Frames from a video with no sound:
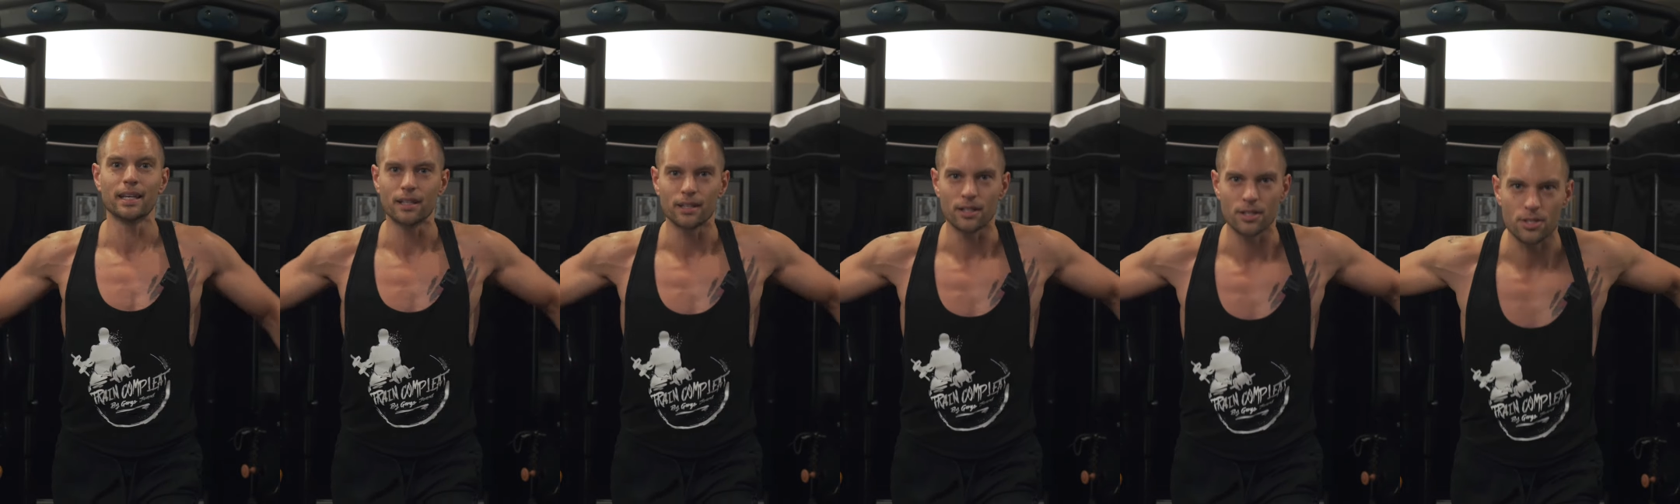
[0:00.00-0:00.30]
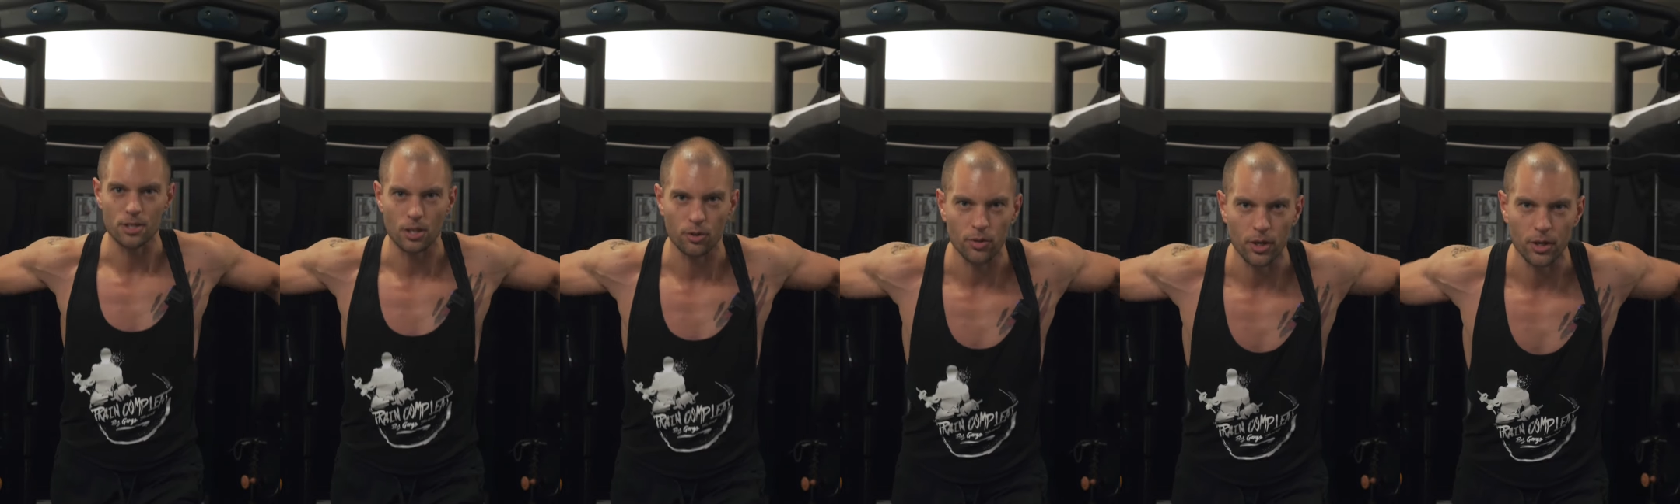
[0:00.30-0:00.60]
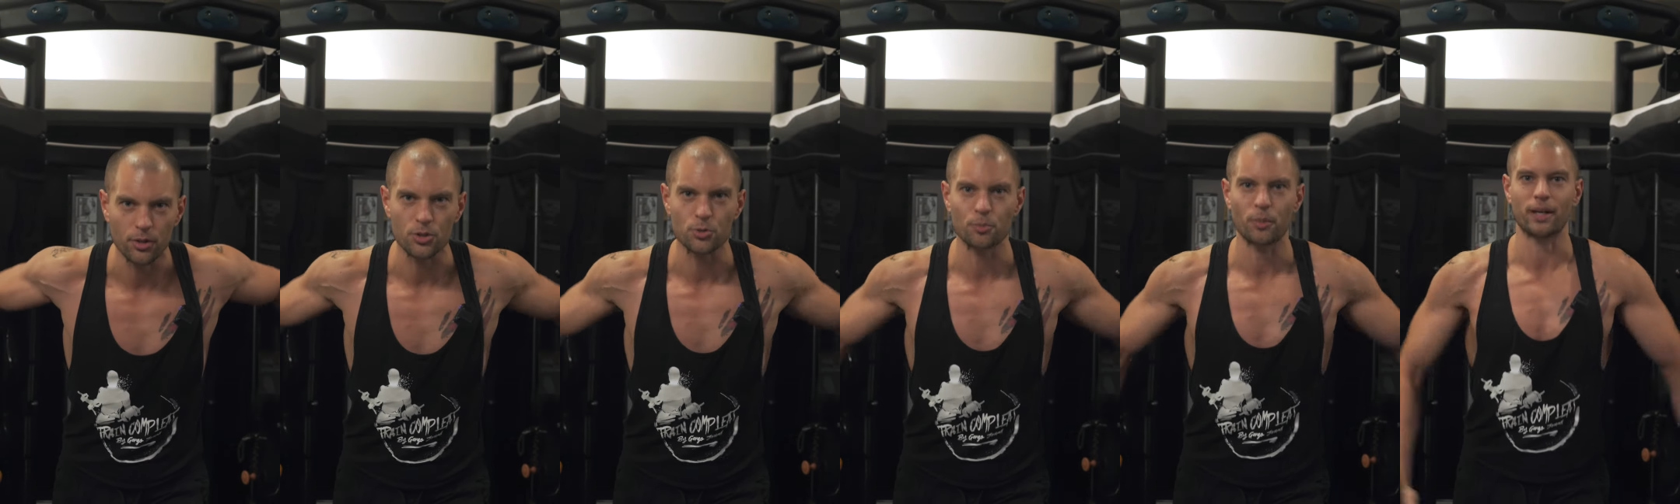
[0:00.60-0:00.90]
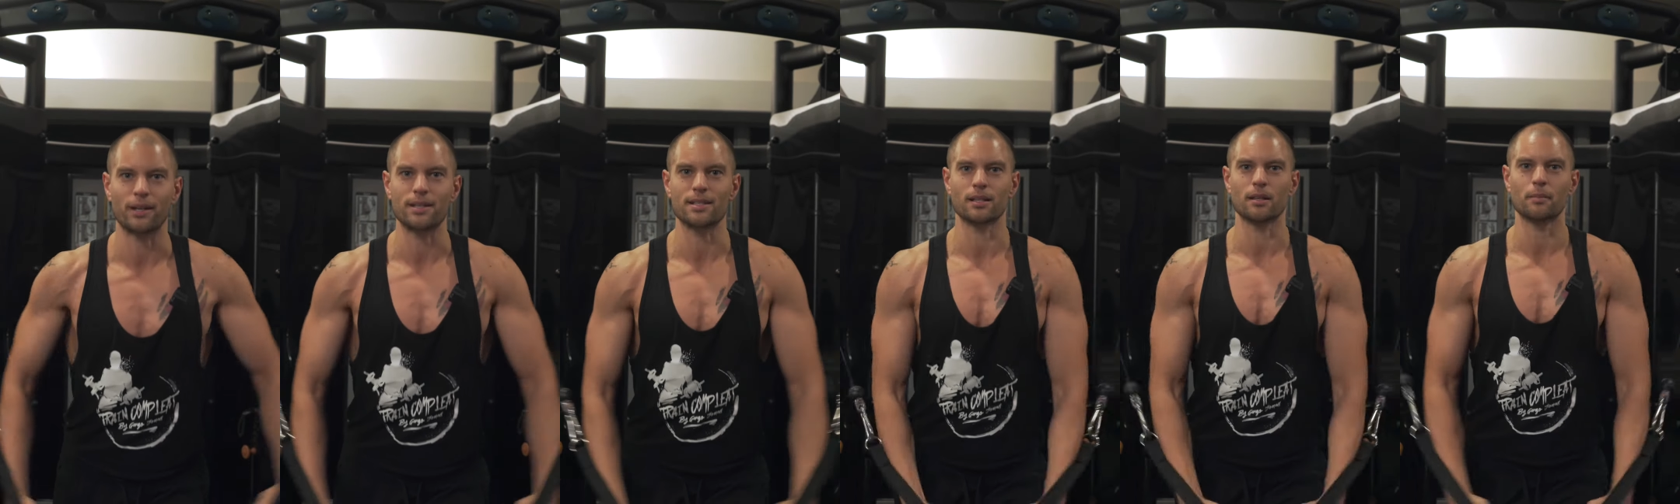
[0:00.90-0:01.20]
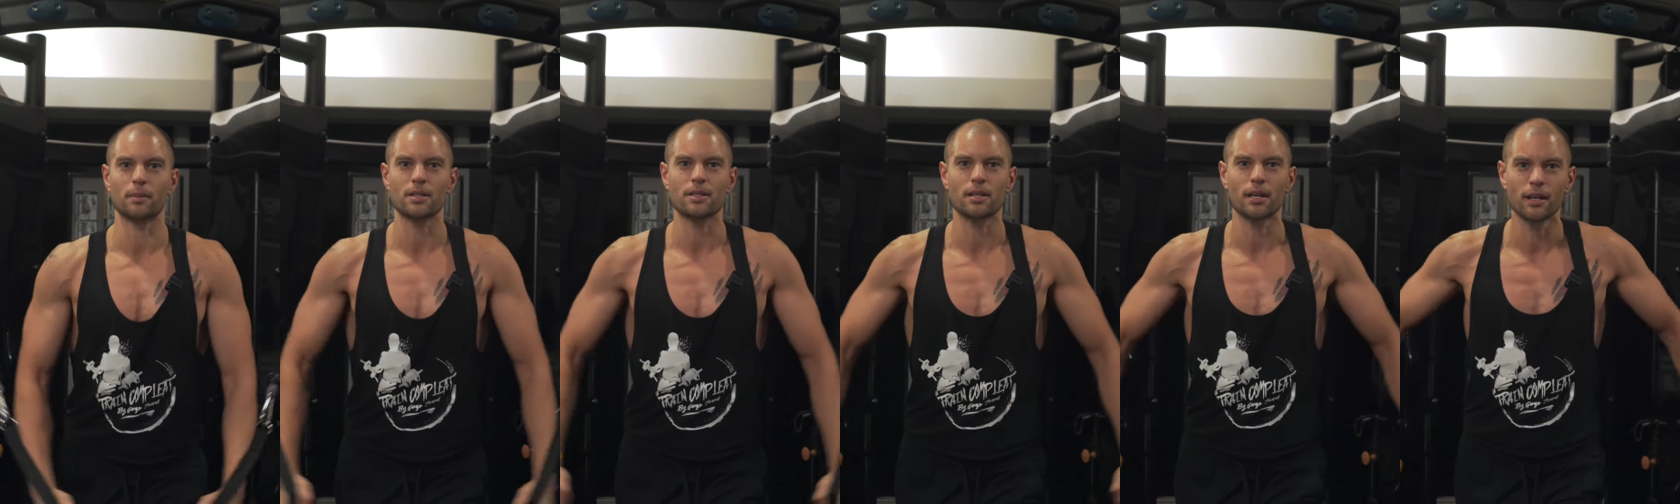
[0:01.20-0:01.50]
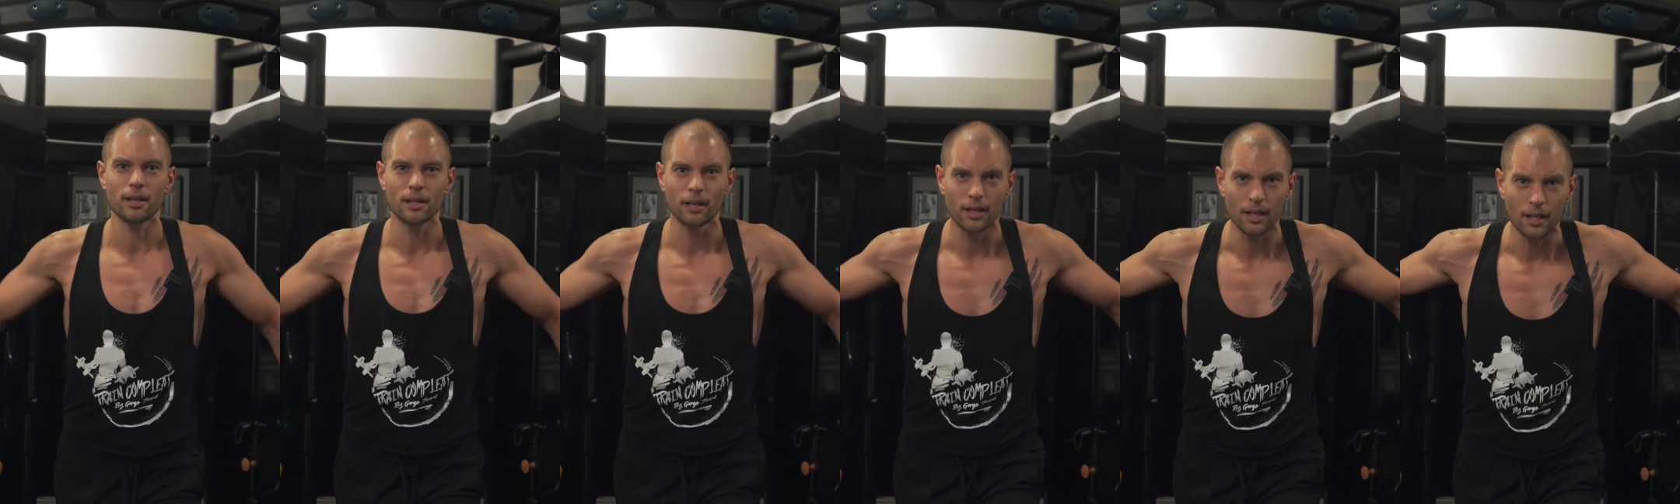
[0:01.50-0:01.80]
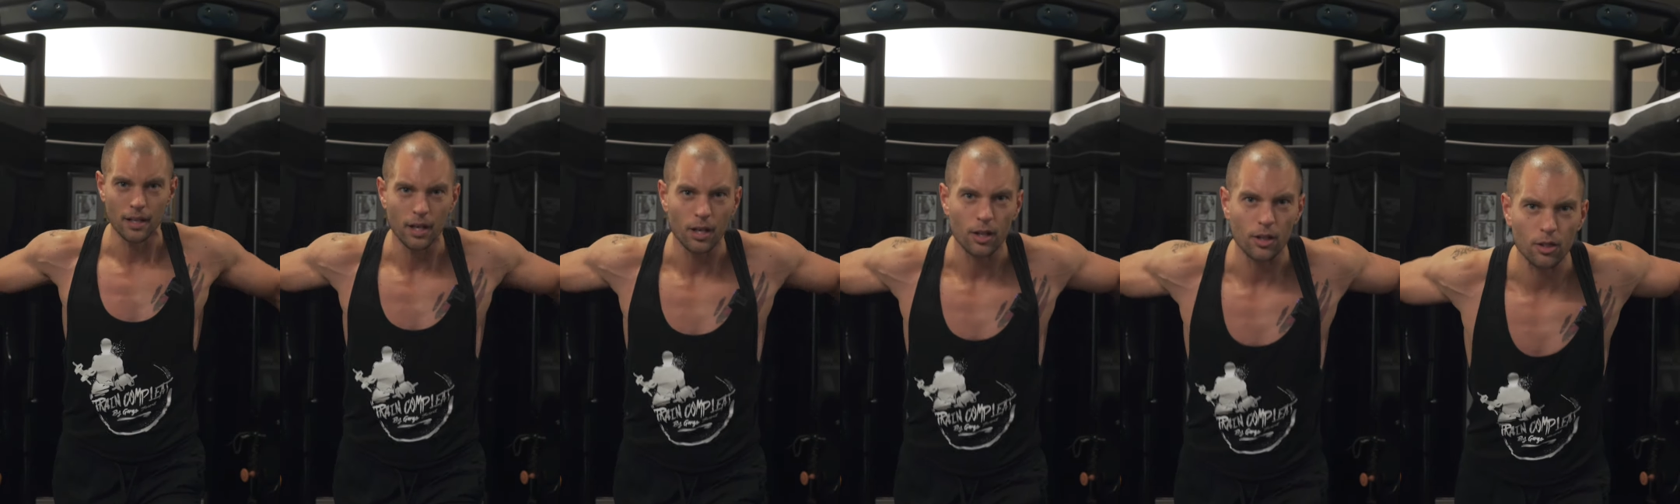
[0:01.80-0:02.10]
Discover your body's limits,
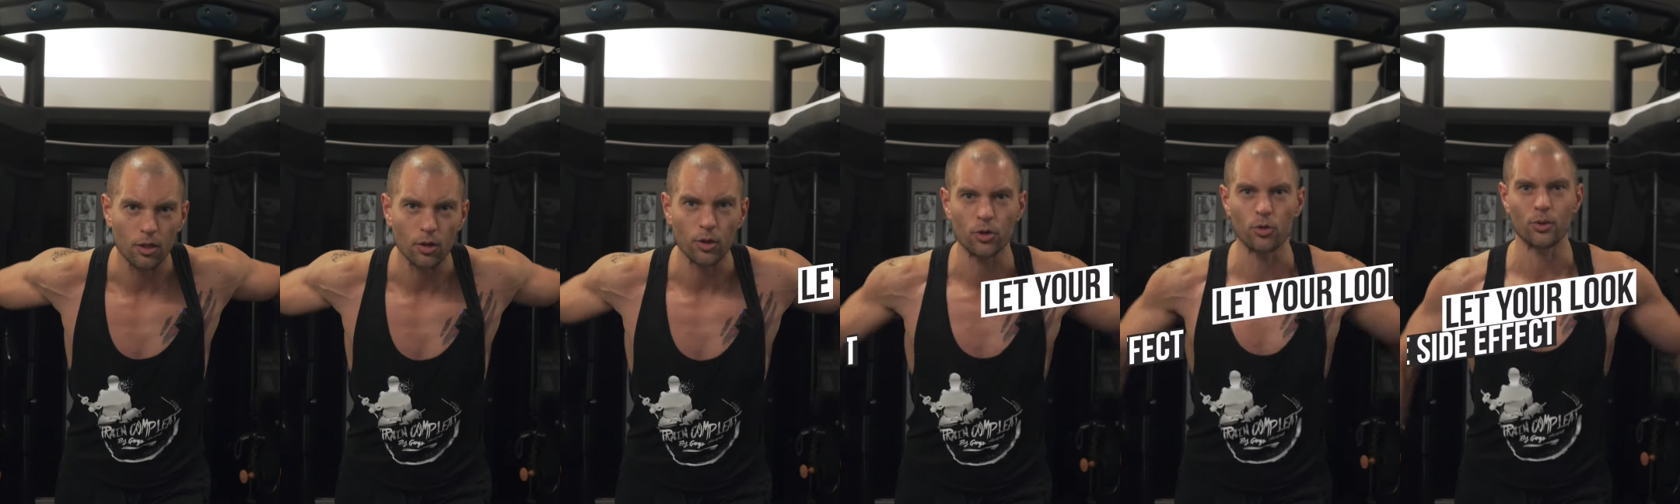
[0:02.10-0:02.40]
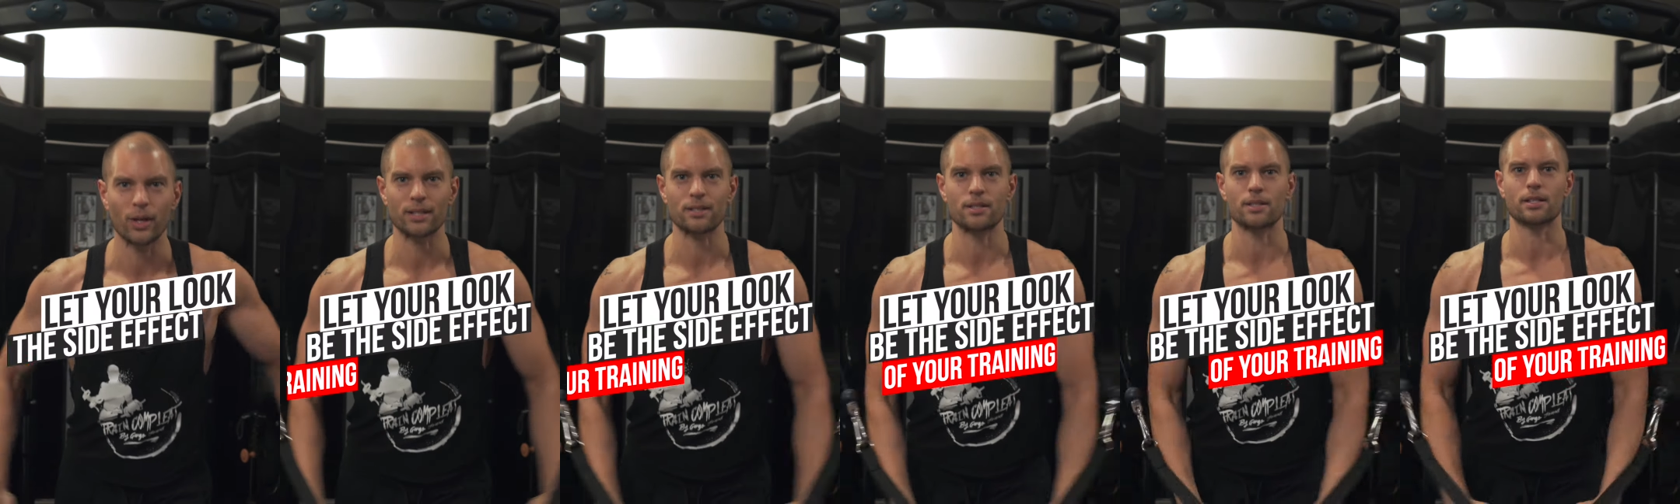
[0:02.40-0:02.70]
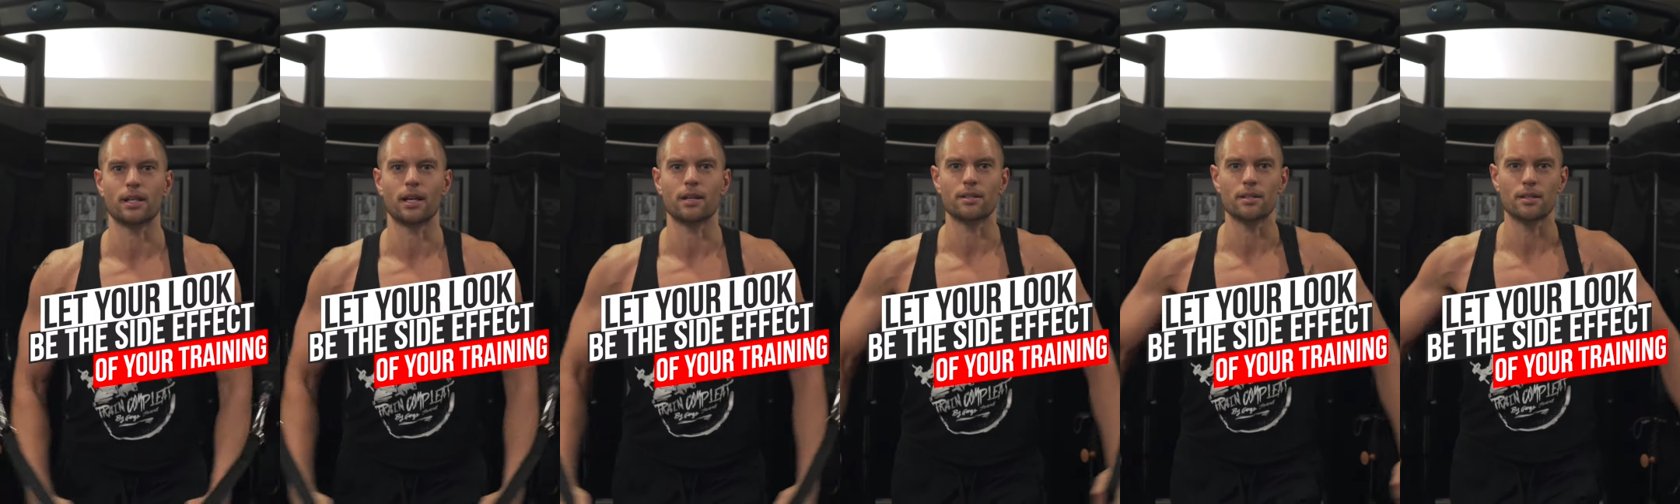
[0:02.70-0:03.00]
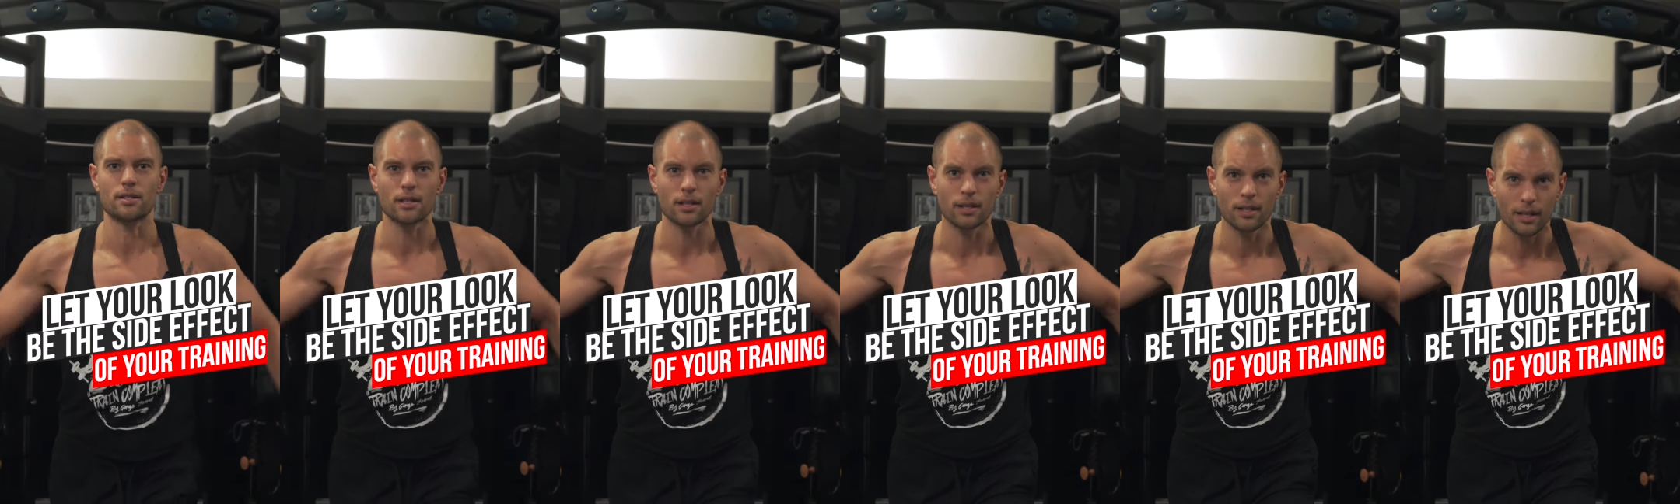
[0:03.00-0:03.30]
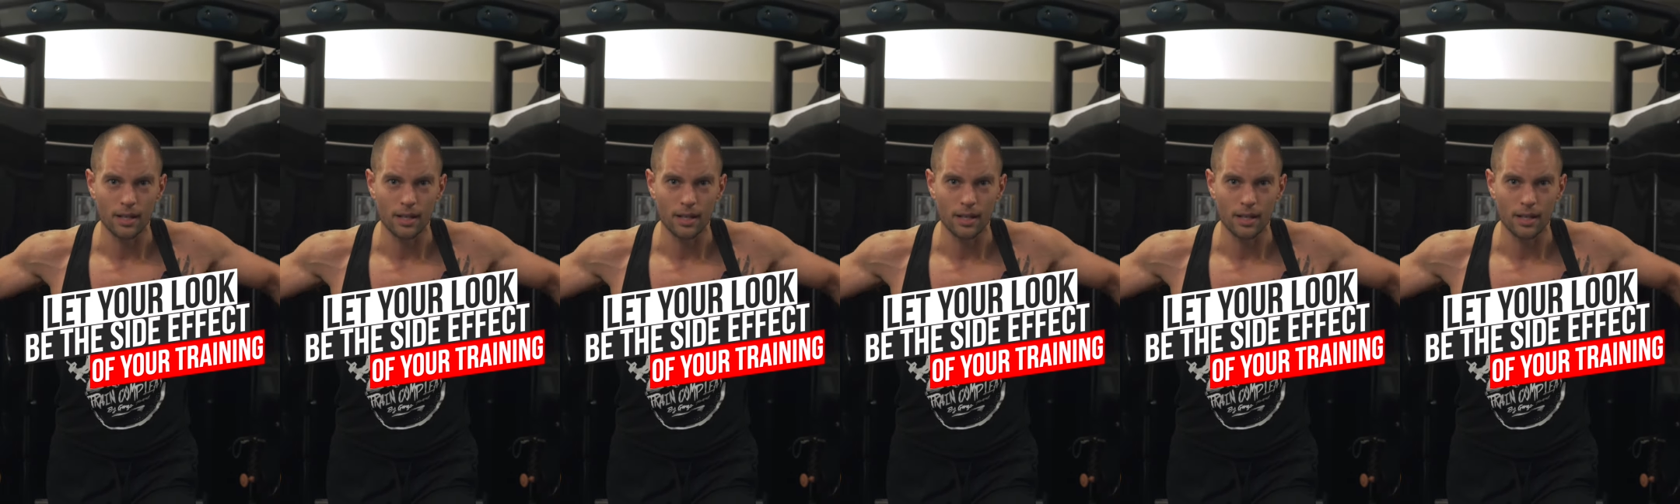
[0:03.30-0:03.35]
learn new exercises,